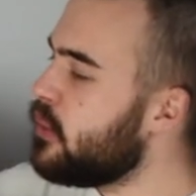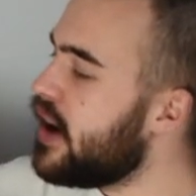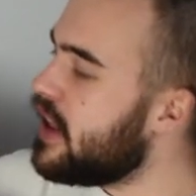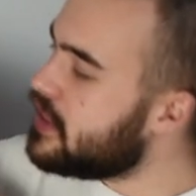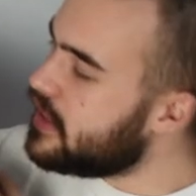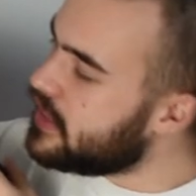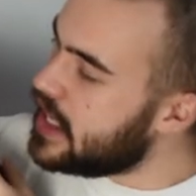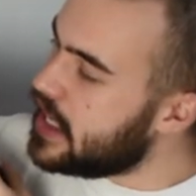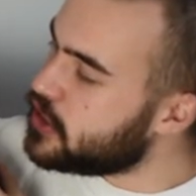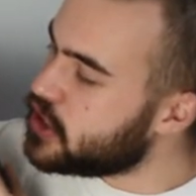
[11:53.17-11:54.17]
with
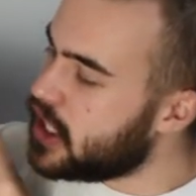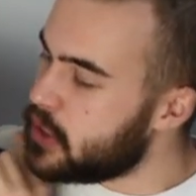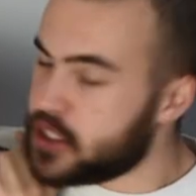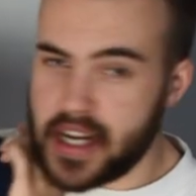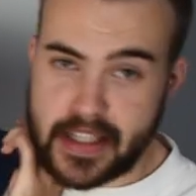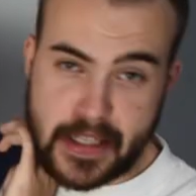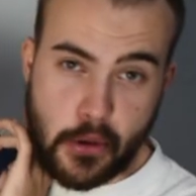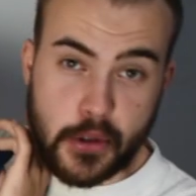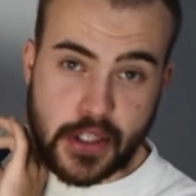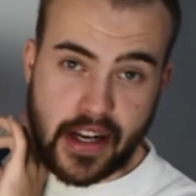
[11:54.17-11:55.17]
the Shall We Shag
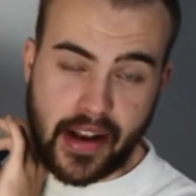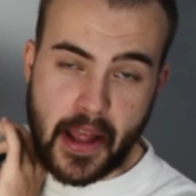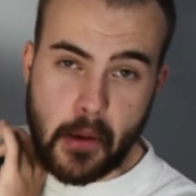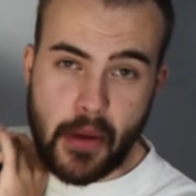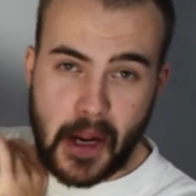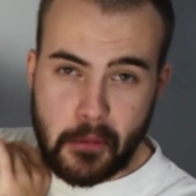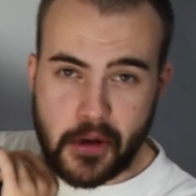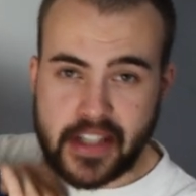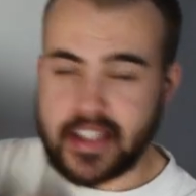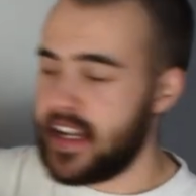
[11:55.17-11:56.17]
Now or Shag Later back
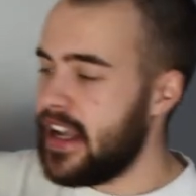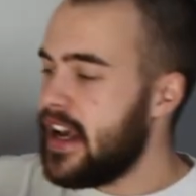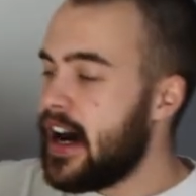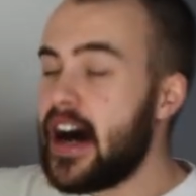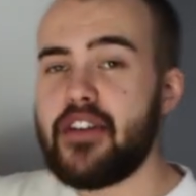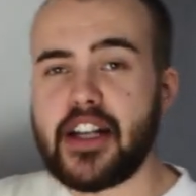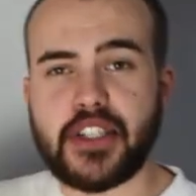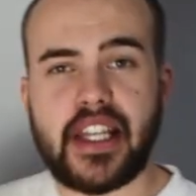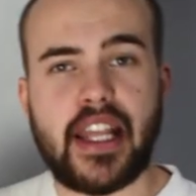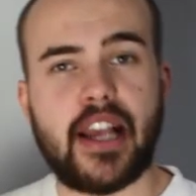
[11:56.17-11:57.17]
print. I've
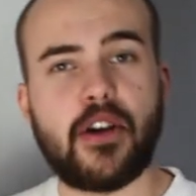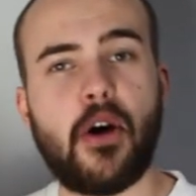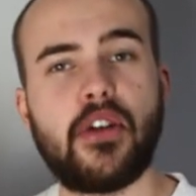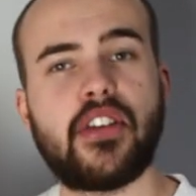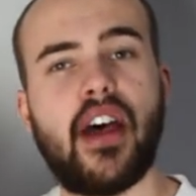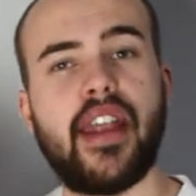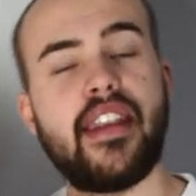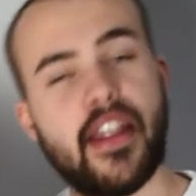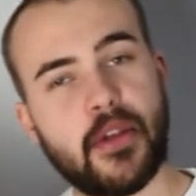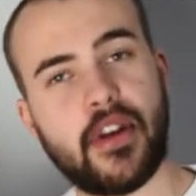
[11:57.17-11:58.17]
actually got
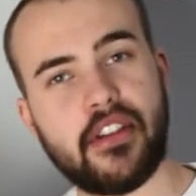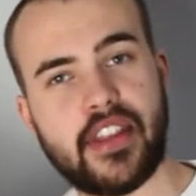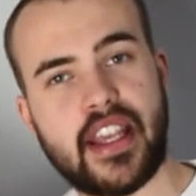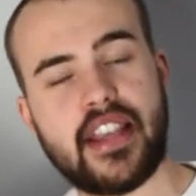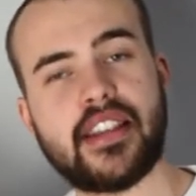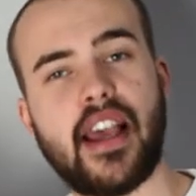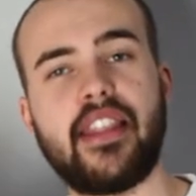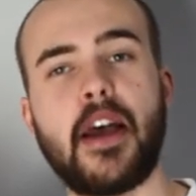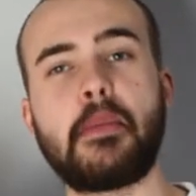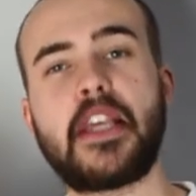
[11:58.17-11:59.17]
another one of these
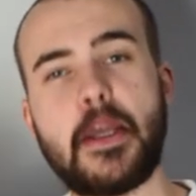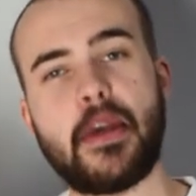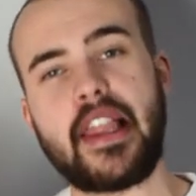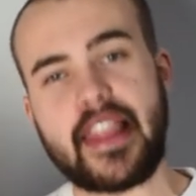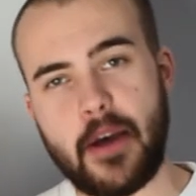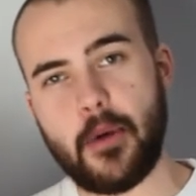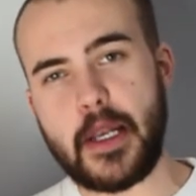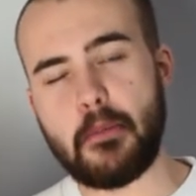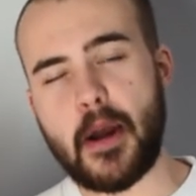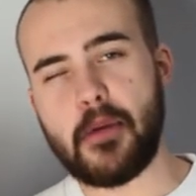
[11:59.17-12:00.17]
and I'm keeping that one in my